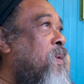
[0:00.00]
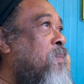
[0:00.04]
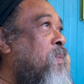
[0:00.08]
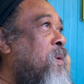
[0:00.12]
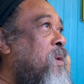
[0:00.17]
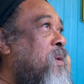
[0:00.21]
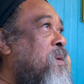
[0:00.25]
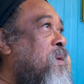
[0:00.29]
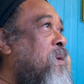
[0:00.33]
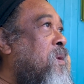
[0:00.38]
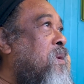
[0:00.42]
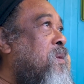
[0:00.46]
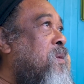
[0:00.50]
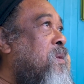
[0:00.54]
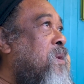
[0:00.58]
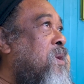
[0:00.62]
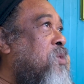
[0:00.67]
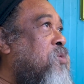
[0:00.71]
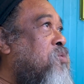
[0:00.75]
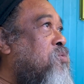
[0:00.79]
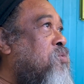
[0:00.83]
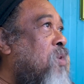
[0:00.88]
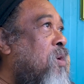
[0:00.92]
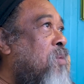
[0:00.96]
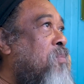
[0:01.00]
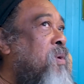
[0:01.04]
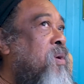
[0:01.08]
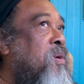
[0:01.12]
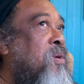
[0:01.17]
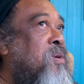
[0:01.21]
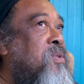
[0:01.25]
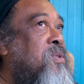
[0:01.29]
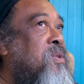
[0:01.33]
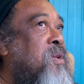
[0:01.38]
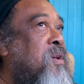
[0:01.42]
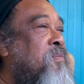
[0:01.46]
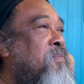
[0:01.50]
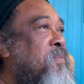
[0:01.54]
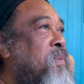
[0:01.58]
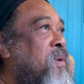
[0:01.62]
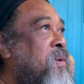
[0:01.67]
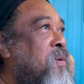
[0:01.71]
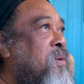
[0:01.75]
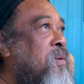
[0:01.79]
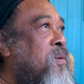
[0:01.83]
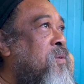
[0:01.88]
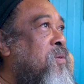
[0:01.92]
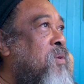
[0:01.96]
But they're strong because they have
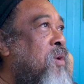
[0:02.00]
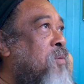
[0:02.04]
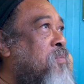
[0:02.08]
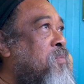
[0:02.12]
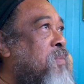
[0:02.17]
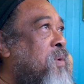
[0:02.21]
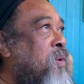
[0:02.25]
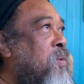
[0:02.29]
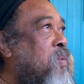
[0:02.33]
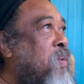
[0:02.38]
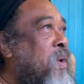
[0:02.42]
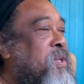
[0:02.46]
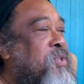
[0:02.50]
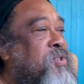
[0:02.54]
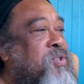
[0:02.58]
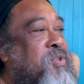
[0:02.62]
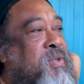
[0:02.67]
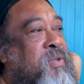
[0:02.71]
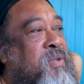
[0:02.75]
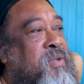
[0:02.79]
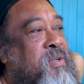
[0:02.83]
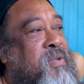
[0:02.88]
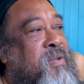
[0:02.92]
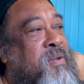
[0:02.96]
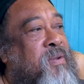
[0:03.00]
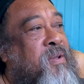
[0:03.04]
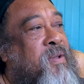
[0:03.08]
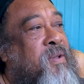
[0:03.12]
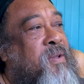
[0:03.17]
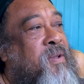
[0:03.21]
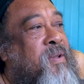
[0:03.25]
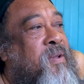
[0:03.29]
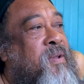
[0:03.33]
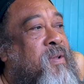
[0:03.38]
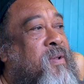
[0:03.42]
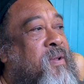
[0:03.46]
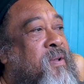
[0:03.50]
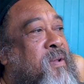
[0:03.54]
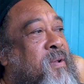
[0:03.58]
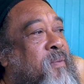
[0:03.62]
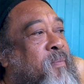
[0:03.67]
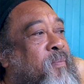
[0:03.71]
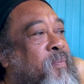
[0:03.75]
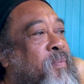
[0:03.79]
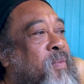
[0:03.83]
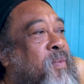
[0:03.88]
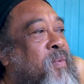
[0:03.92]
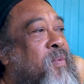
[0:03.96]
not been questioned. Yes.
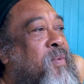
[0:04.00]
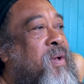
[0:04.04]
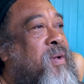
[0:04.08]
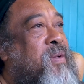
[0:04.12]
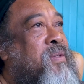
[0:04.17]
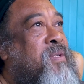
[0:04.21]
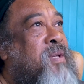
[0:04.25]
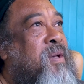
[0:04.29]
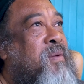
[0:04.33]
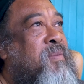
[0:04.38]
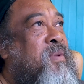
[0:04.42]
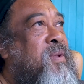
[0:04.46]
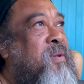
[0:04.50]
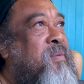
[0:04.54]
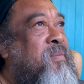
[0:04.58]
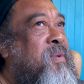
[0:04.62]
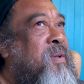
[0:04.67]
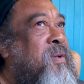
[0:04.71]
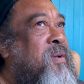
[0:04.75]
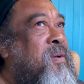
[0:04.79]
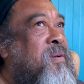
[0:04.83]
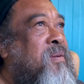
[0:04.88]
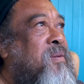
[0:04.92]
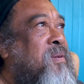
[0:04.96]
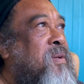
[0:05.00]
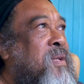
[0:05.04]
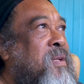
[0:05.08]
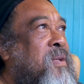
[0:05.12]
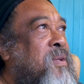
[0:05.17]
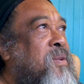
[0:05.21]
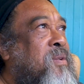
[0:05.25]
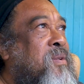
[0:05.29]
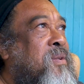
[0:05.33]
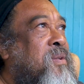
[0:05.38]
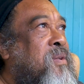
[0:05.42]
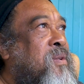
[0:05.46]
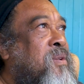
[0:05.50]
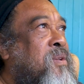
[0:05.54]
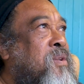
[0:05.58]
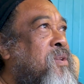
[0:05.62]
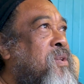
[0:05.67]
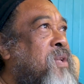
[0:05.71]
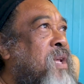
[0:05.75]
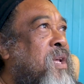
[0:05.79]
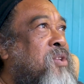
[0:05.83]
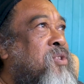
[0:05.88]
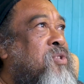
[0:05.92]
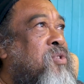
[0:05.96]
We accept them, and
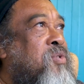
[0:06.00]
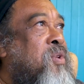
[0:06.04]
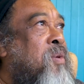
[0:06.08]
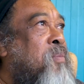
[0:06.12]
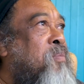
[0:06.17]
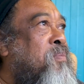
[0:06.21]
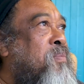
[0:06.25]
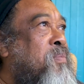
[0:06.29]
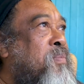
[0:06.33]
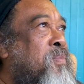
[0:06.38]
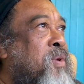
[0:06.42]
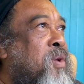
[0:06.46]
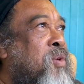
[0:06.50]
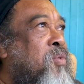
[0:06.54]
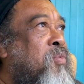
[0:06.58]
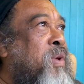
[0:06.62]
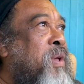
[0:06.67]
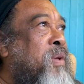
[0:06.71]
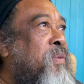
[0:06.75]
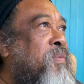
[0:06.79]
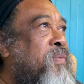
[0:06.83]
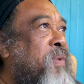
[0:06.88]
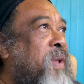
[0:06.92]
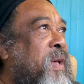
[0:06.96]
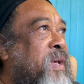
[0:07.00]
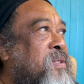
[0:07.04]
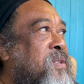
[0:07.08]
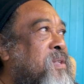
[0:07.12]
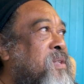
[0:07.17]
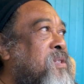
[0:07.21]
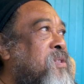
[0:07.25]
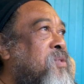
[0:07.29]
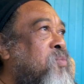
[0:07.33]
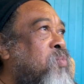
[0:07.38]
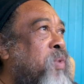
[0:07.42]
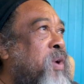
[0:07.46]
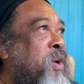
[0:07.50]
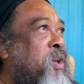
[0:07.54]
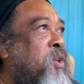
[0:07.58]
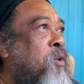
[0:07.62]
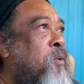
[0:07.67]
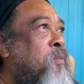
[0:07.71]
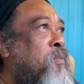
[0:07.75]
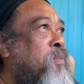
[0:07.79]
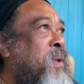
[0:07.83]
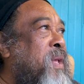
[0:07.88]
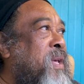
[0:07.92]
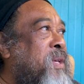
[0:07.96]
that's the reflex is where
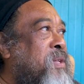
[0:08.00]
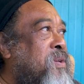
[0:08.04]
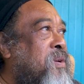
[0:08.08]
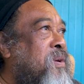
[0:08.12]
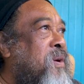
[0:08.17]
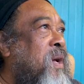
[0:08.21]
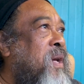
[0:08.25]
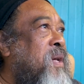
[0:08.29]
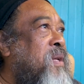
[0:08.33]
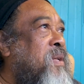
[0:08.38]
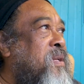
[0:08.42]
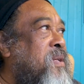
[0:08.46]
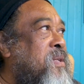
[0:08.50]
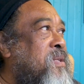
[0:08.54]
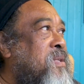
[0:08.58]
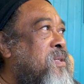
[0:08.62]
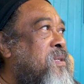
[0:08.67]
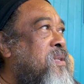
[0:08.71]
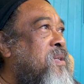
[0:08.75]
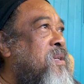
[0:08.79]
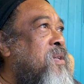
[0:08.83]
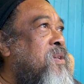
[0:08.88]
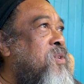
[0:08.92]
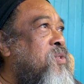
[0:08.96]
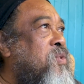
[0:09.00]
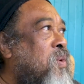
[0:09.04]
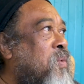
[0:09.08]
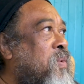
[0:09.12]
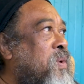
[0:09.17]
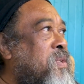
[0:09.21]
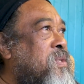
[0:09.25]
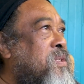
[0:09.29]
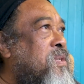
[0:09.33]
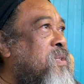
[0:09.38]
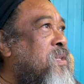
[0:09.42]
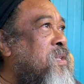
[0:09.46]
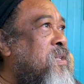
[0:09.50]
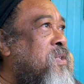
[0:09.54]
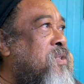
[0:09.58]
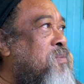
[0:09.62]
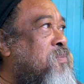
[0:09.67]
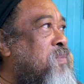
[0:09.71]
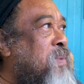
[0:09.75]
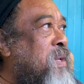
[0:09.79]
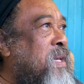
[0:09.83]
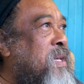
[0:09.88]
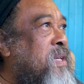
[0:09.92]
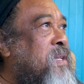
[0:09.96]
you place your identity is always in
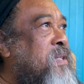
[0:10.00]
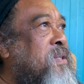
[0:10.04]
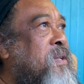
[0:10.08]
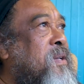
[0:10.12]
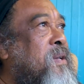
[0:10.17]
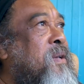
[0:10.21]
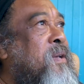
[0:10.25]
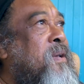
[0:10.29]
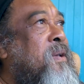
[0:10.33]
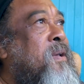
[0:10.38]
this place,